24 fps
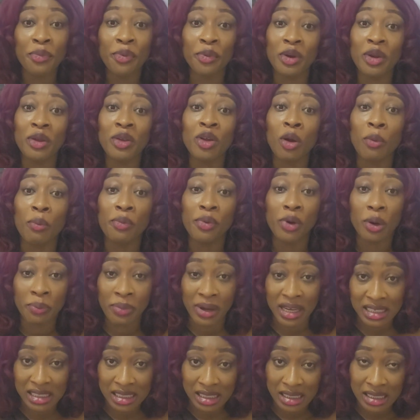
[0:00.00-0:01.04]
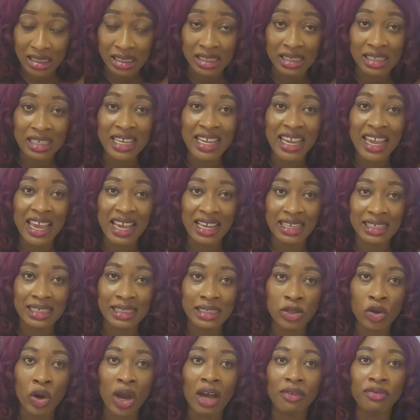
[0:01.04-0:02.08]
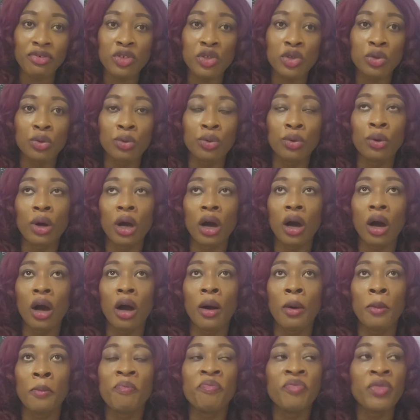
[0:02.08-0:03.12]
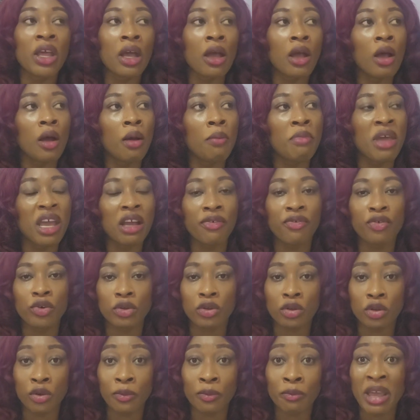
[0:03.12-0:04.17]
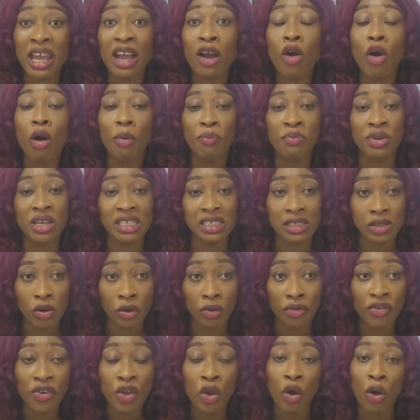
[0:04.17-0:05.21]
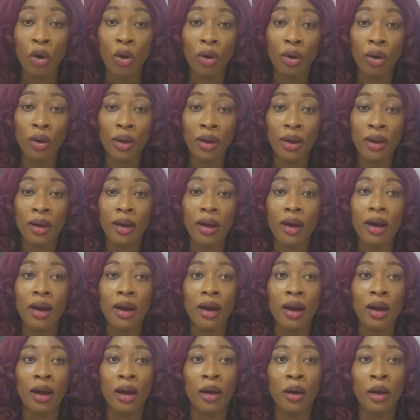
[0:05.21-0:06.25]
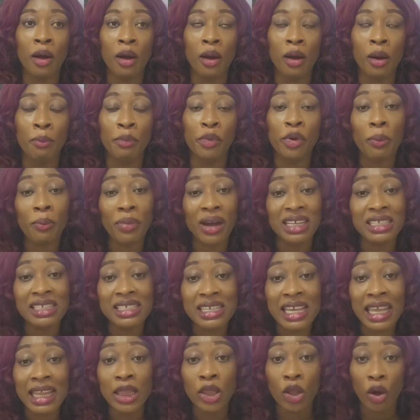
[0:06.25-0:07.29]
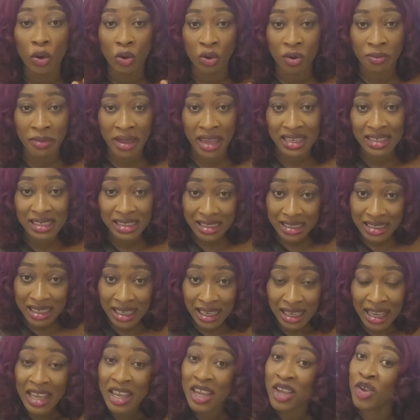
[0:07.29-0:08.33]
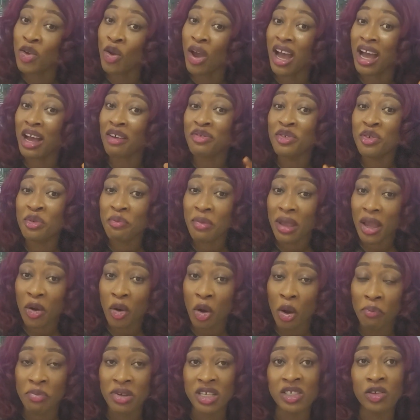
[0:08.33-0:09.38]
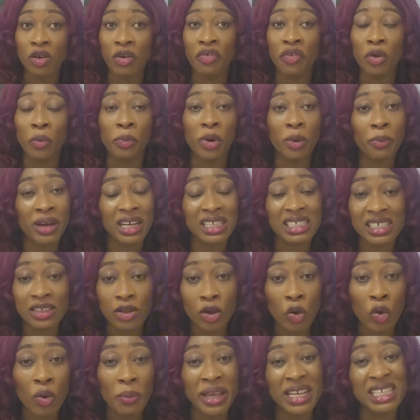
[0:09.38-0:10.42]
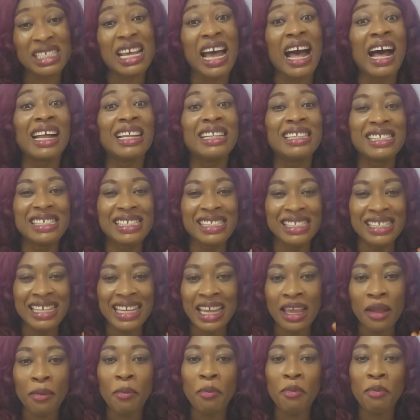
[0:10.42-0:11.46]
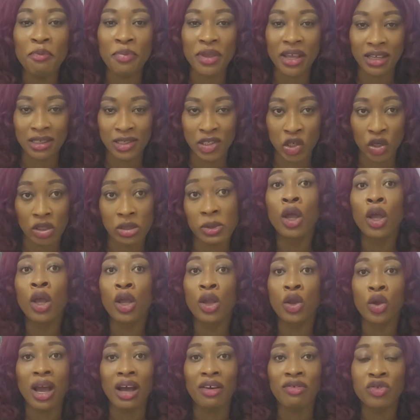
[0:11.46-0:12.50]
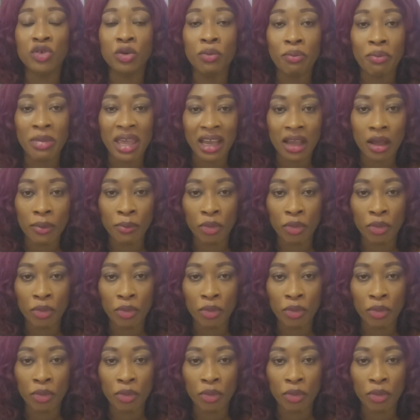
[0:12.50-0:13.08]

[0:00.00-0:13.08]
your properties. Yes, you have to make copies of your property documents. You have to make copies of your property documents and the pictures. You have to make